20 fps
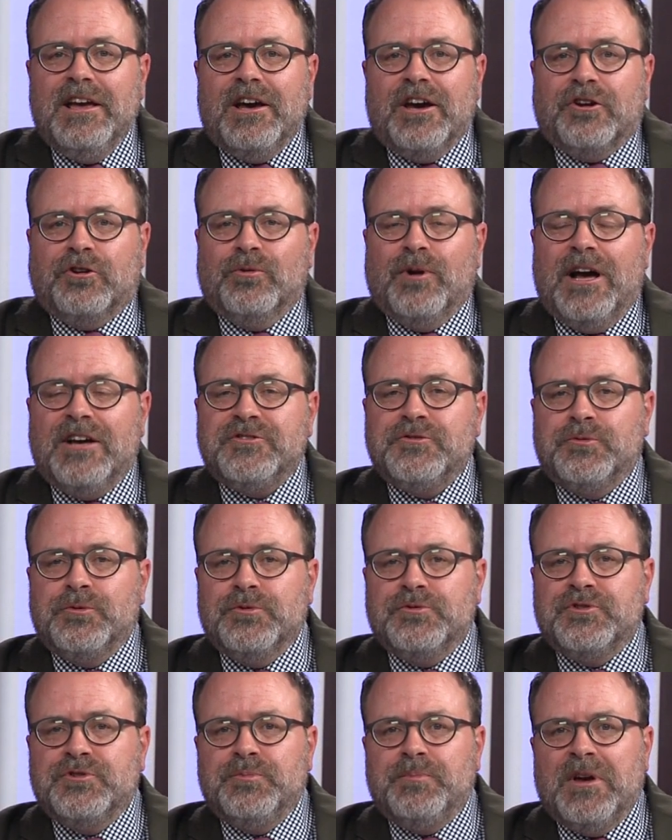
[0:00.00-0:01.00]
a
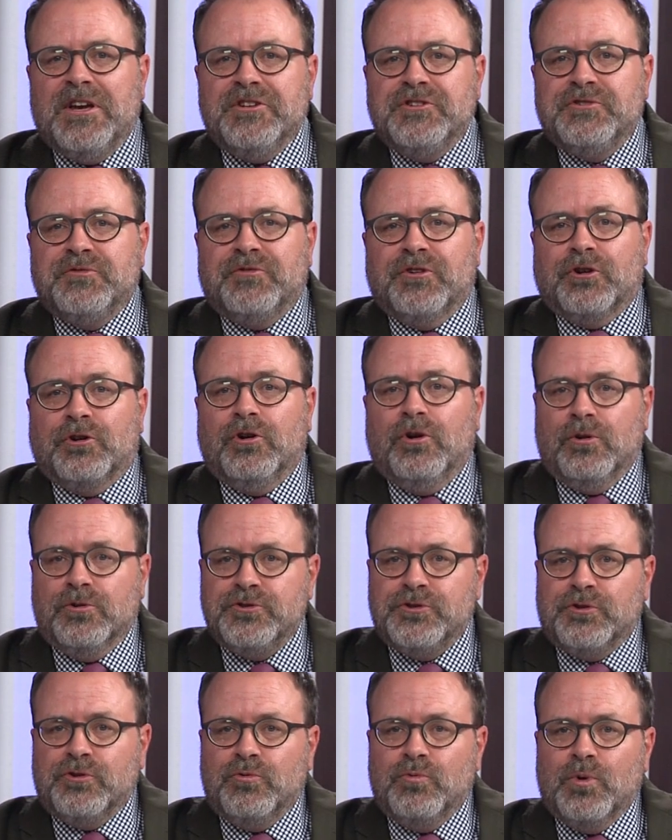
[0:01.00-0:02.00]
grassroots space for
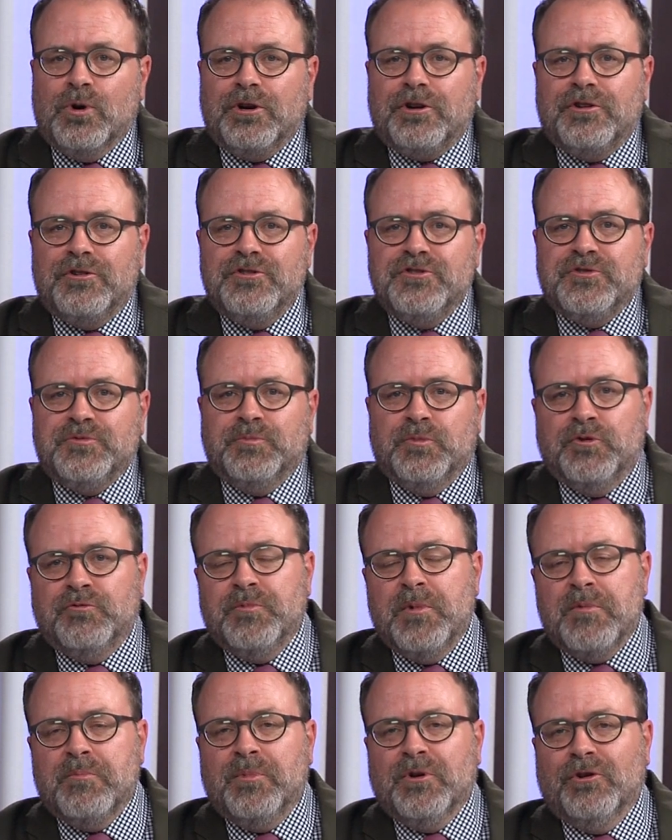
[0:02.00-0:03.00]
cultural workers,
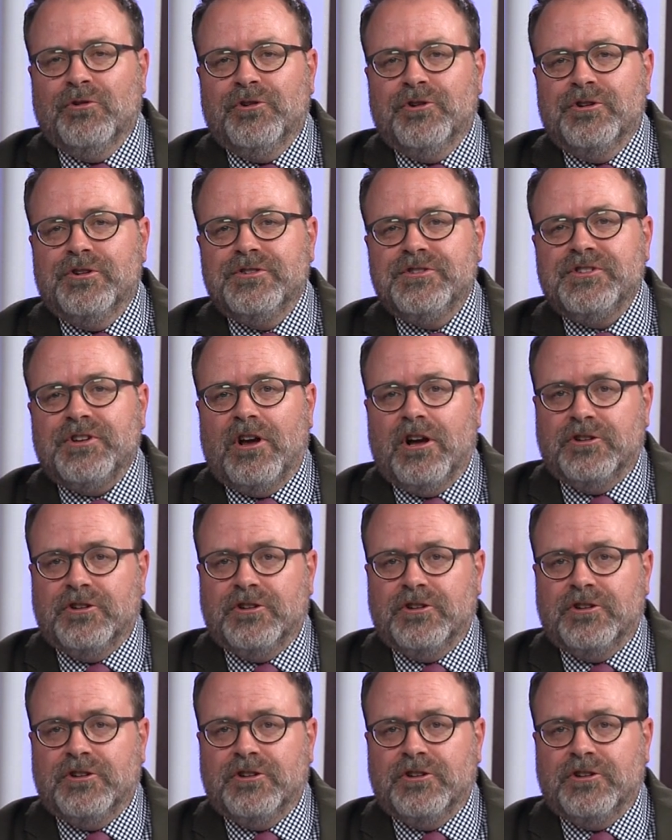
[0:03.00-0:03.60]
movement builders,